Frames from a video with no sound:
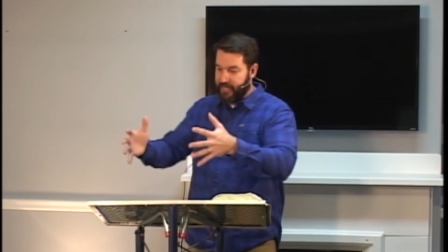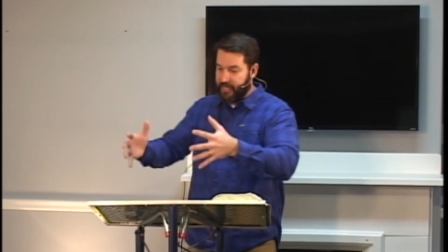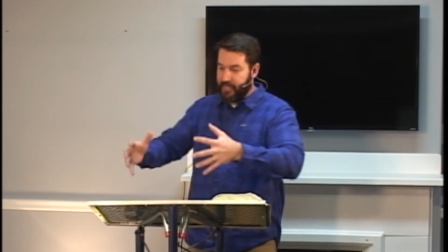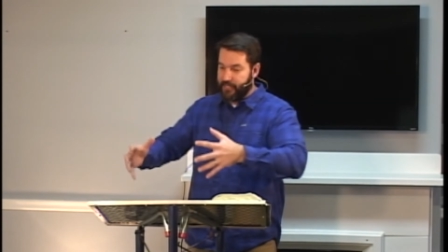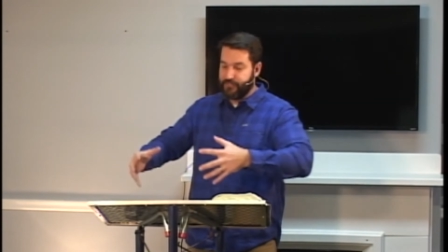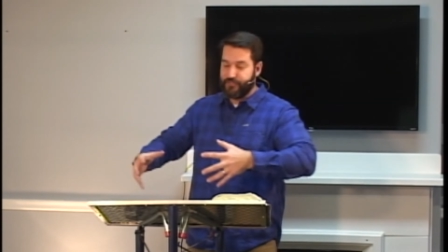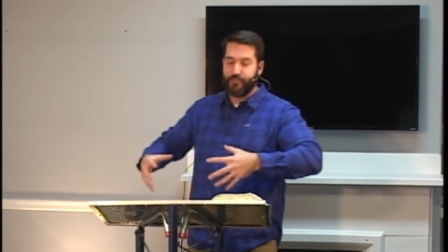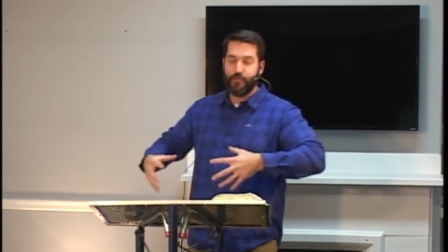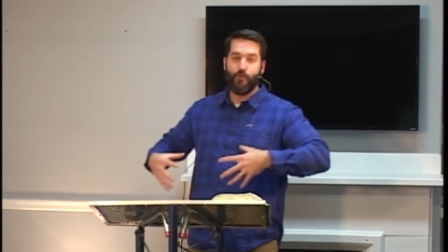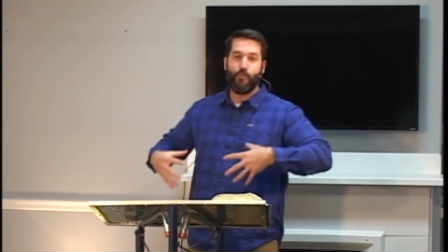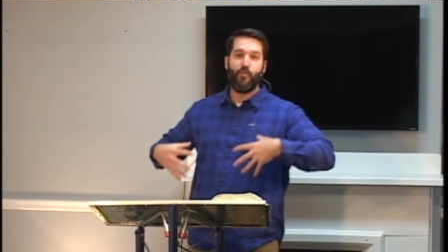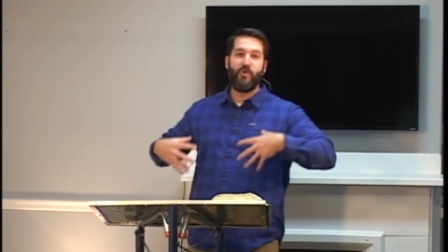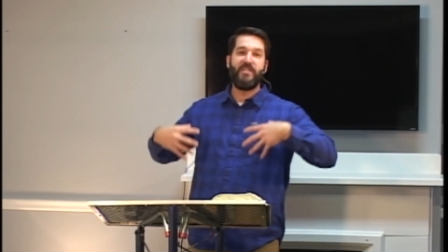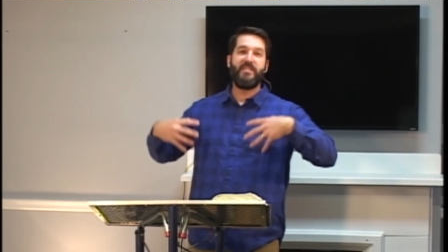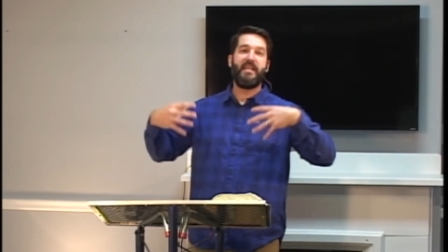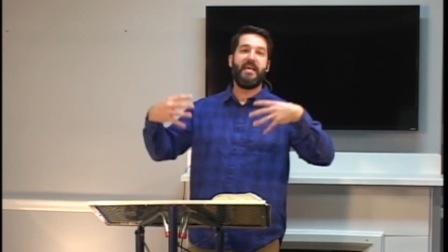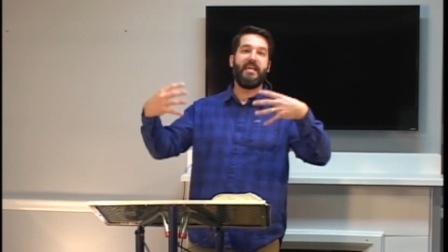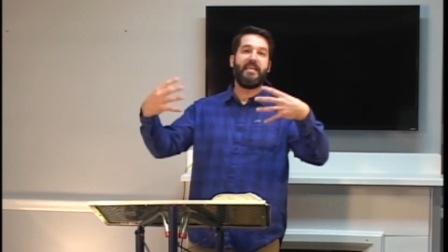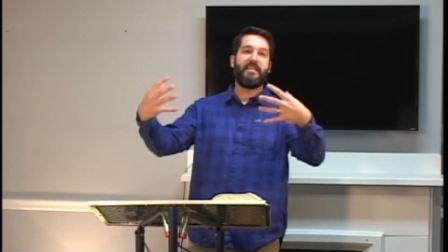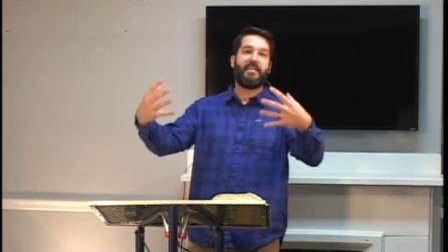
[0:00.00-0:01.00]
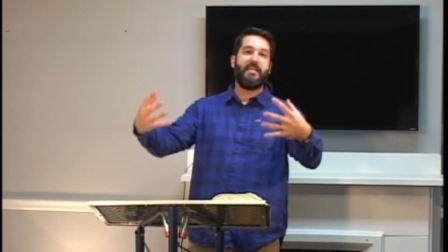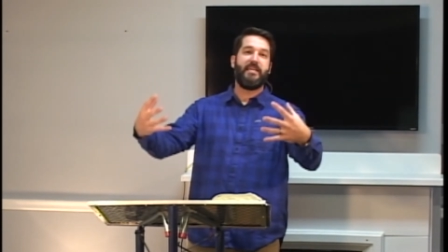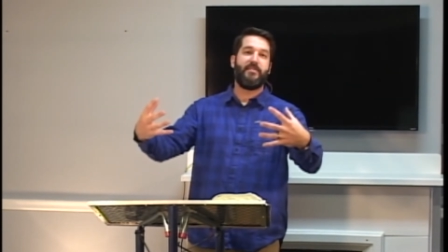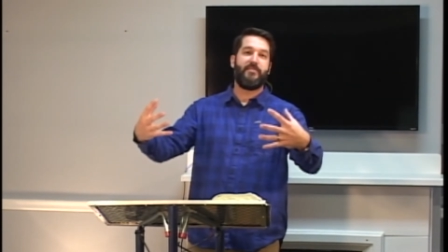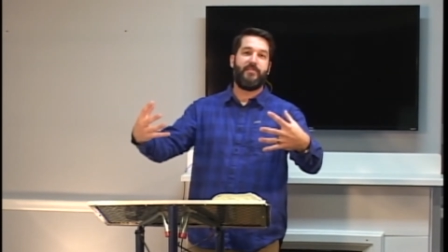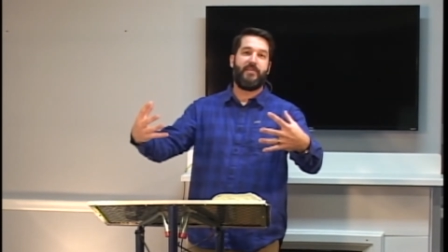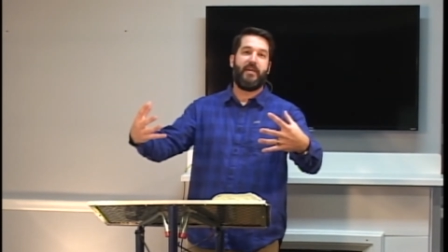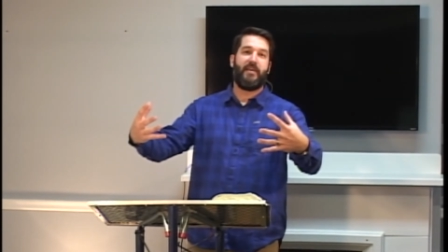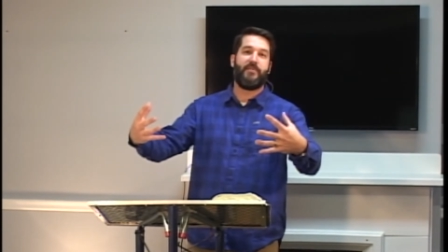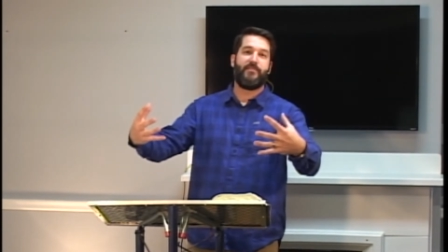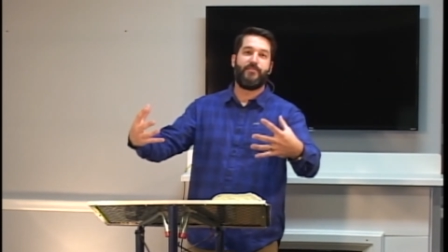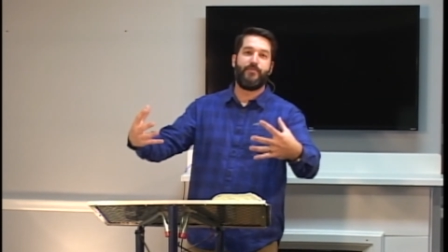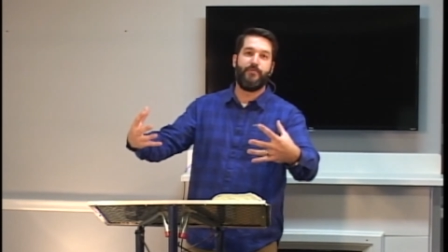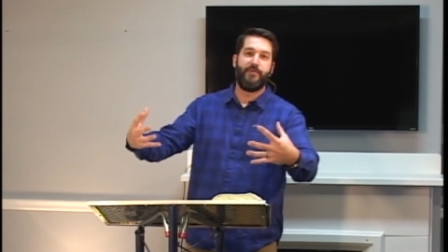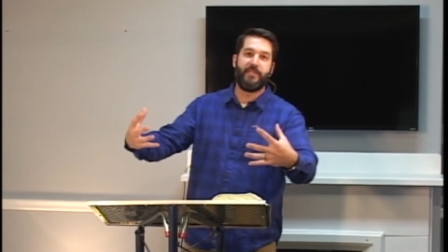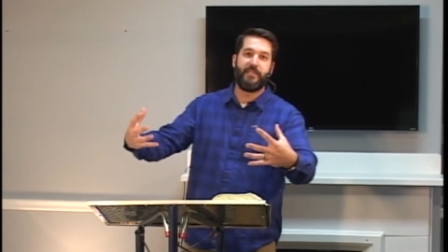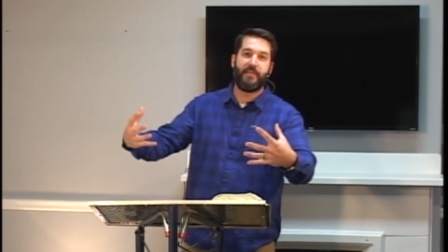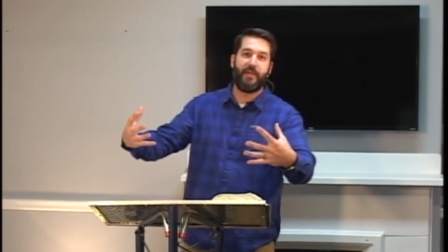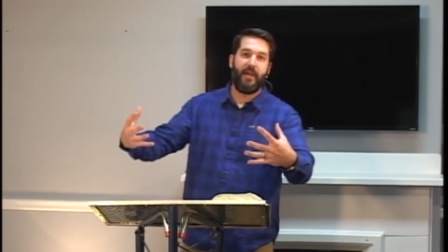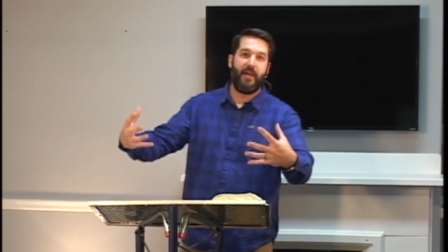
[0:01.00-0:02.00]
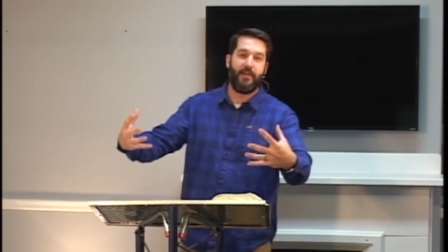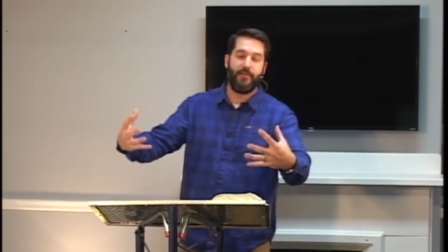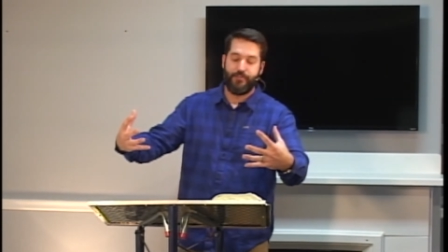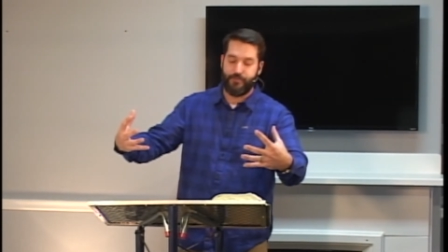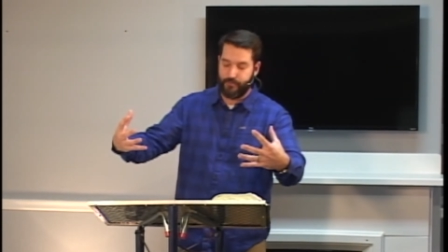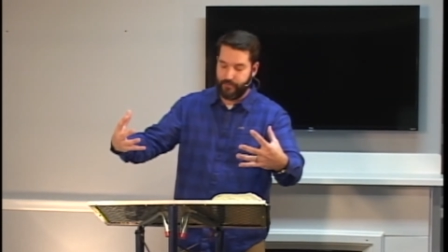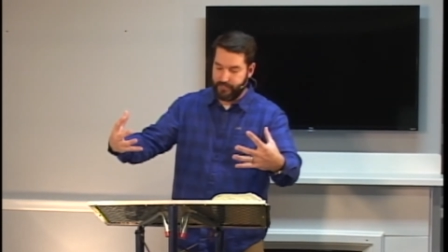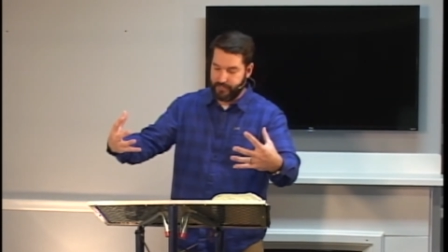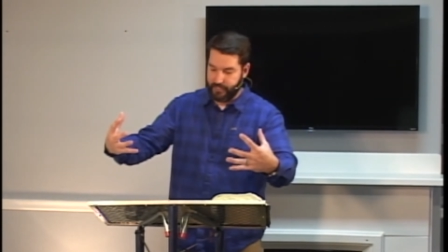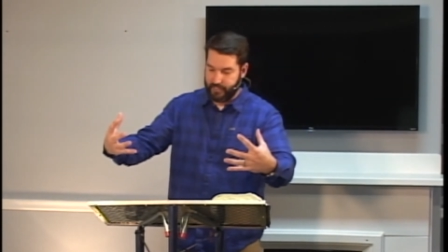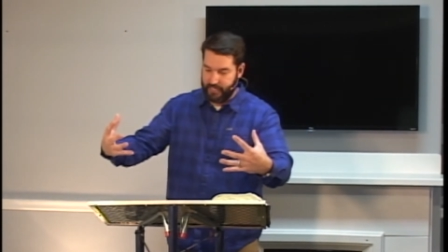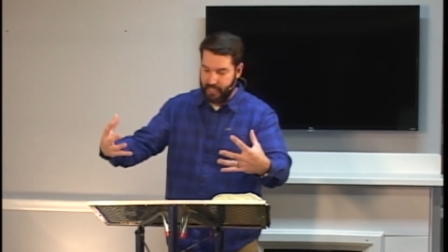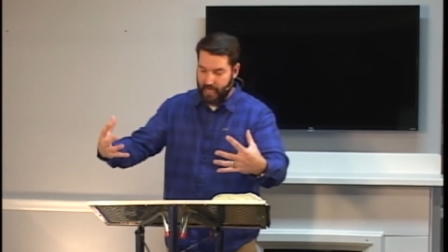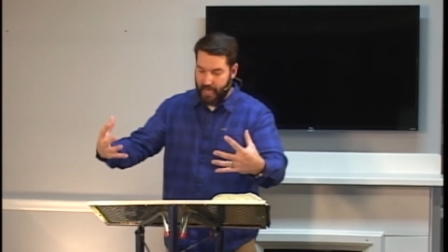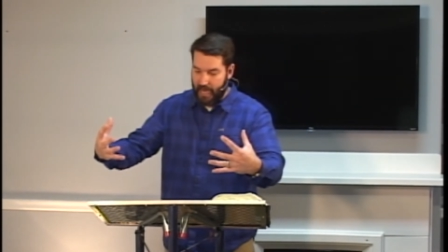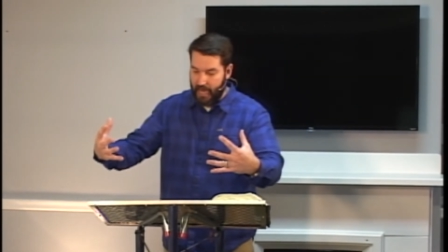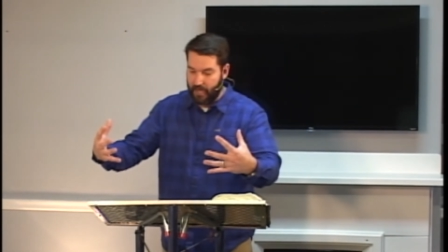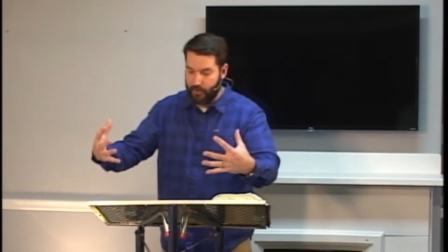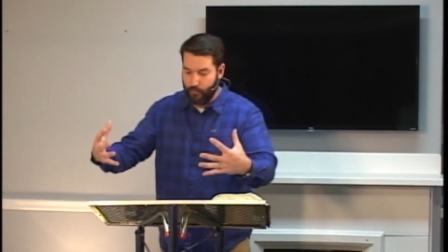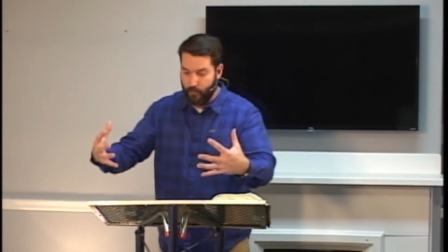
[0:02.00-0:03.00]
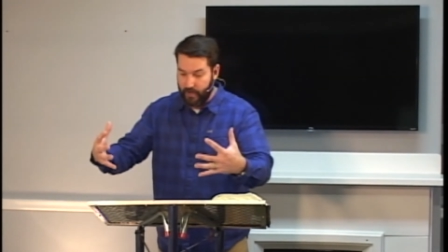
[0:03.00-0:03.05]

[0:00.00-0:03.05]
And so, when they get there to engage with God,